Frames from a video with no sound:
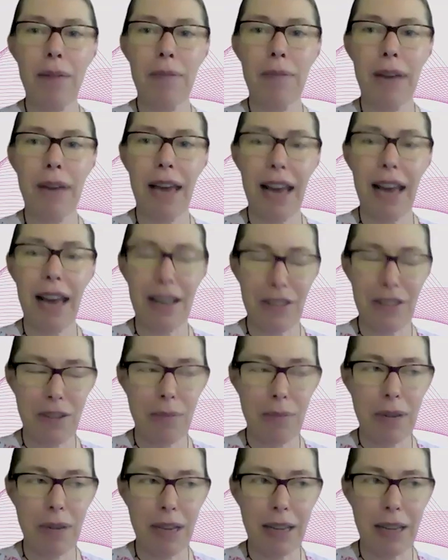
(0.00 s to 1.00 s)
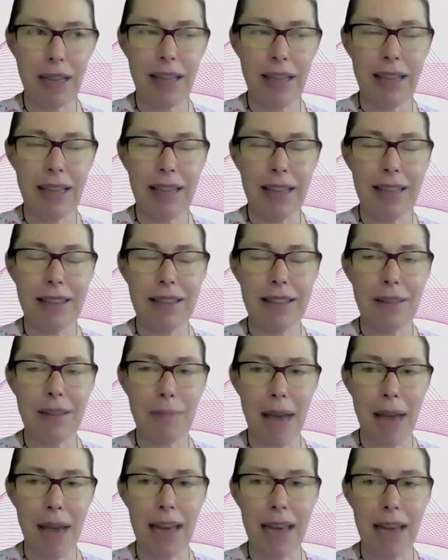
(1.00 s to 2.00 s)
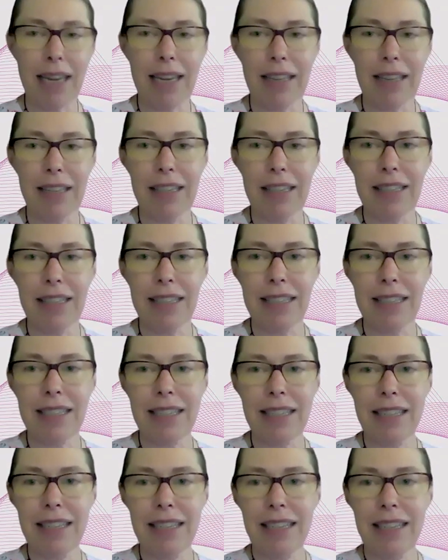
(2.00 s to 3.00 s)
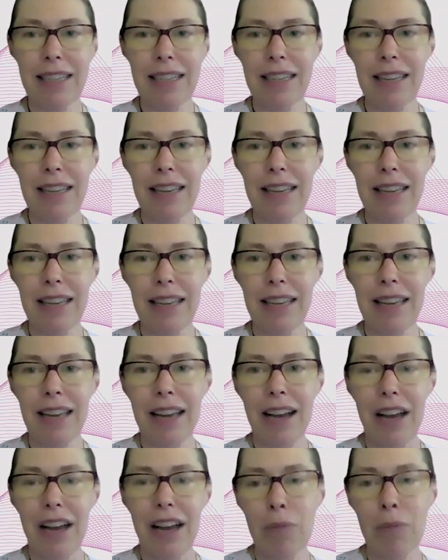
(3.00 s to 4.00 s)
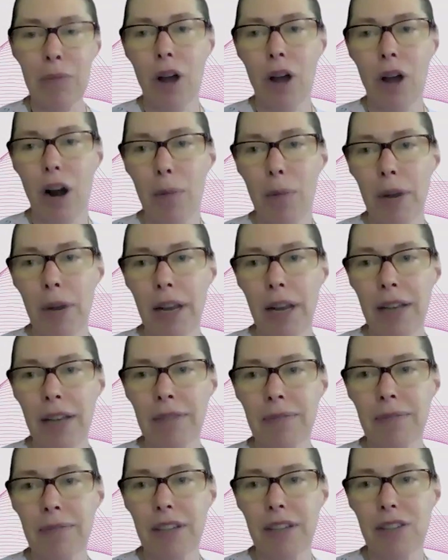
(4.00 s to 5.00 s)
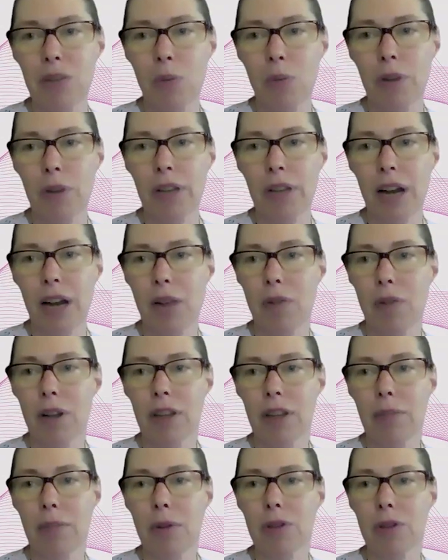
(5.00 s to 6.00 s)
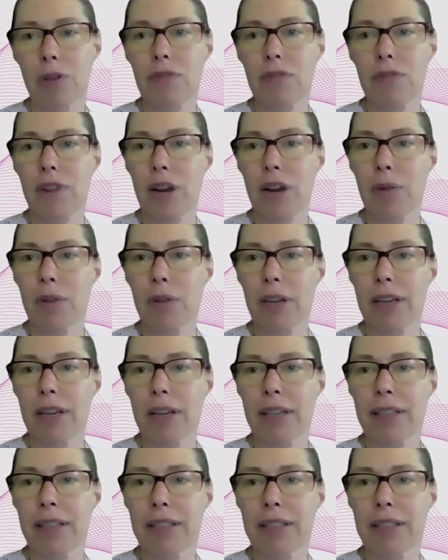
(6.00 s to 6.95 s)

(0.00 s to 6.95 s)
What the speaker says: has to be the Mag Healy's Animal Harmony. It's the one that I run the most frequently.